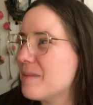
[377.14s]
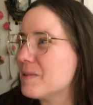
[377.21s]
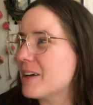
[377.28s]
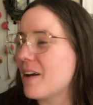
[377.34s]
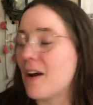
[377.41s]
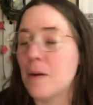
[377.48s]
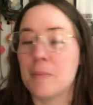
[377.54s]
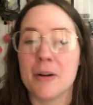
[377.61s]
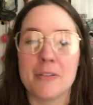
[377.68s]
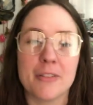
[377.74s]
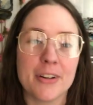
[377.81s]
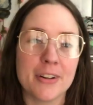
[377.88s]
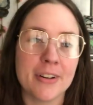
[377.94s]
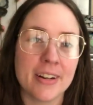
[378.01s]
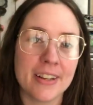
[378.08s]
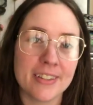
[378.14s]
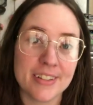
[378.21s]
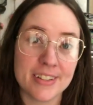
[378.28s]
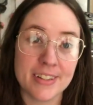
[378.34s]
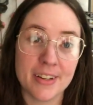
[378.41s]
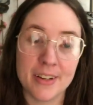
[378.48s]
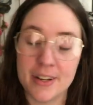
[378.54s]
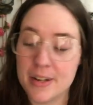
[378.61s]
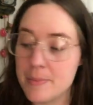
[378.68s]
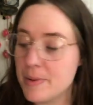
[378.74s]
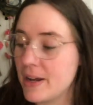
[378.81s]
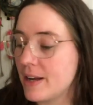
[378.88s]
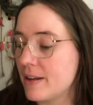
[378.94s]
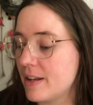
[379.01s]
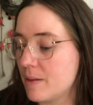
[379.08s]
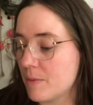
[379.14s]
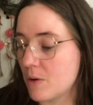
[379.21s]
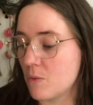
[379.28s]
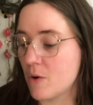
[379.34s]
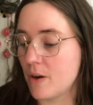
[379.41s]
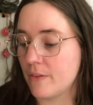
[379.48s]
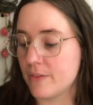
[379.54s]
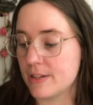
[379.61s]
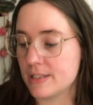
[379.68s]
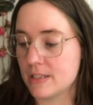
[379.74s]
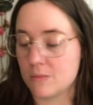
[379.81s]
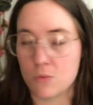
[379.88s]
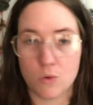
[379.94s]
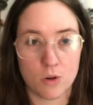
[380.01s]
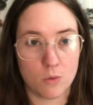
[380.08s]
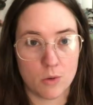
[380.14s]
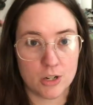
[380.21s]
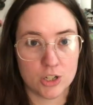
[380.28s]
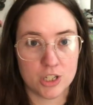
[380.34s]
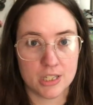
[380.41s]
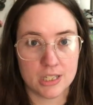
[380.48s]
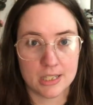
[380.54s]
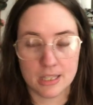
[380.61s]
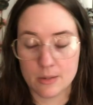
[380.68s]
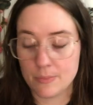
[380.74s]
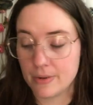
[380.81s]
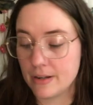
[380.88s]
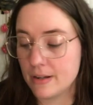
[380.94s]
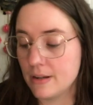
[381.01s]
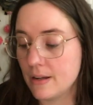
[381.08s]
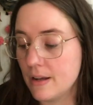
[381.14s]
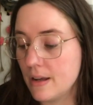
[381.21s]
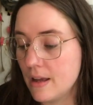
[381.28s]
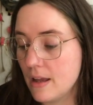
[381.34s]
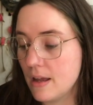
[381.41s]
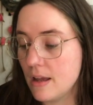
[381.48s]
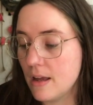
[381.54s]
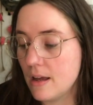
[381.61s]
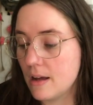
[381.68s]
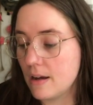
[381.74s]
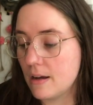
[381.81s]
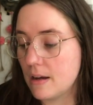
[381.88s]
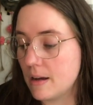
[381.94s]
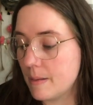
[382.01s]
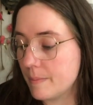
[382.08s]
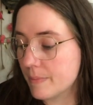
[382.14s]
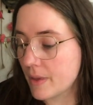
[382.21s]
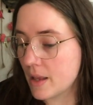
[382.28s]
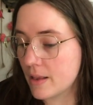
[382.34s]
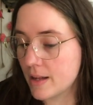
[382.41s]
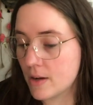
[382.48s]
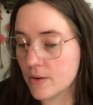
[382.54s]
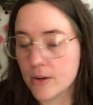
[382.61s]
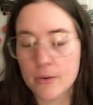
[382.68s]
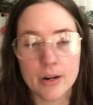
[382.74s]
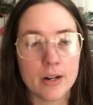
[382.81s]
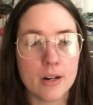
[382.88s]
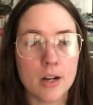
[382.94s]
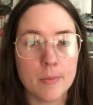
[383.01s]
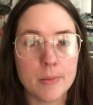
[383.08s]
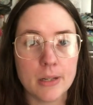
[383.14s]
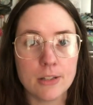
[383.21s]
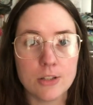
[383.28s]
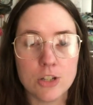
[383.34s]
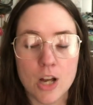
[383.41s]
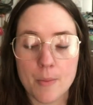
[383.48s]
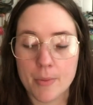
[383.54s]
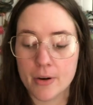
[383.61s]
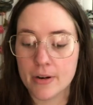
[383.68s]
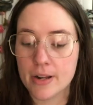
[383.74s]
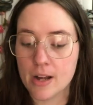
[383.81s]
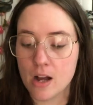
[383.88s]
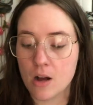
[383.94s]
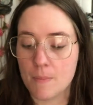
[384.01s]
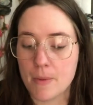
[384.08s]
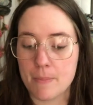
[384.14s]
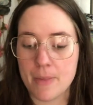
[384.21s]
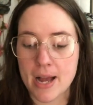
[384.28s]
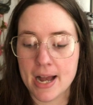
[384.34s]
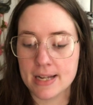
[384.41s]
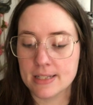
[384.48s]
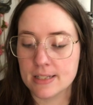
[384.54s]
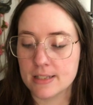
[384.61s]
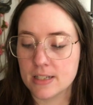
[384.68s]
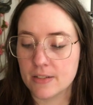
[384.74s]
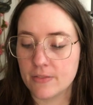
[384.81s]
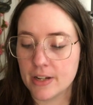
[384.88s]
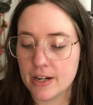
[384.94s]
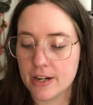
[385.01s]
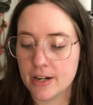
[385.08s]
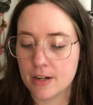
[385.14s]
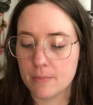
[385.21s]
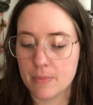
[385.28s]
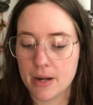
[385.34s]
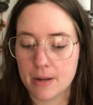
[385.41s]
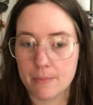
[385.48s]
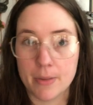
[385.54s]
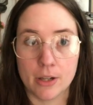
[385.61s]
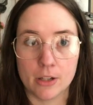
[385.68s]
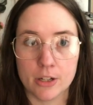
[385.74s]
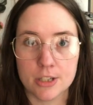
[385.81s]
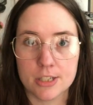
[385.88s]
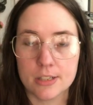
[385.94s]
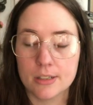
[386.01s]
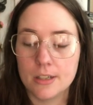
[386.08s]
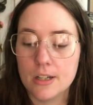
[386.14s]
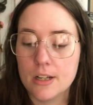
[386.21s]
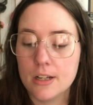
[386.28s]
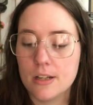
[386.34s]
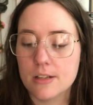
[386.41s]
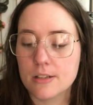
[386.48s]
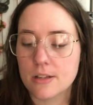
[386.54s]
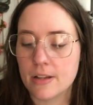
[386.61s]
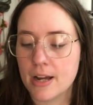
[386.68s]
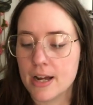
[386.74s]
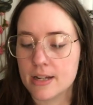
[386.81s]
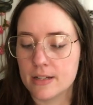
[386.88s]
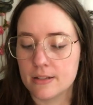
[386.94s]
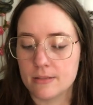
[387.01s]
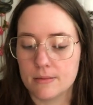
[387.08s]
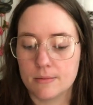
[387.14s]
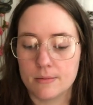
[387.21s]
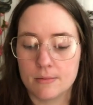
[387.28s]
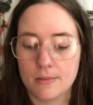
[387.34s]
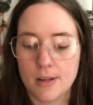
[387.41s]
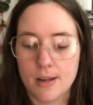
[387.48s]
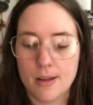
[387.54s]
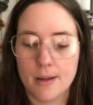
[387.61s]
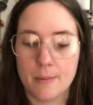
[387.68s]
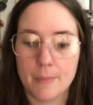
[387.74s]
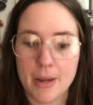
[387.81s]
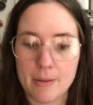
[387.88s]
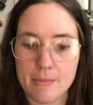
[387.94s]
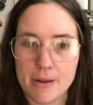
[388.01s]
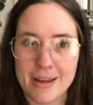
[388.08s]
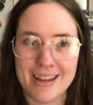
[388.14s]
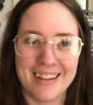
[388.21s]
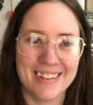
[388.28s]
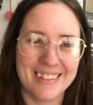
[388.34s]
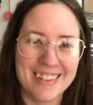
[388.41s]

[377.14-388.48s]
I'm going to hop off here and get this up, and then I'm going to work on this some more while she's sleeping. Um, and then I'll get ready to update the shop. I already got all my bags and stuff out here, my mailers, so that I can maybe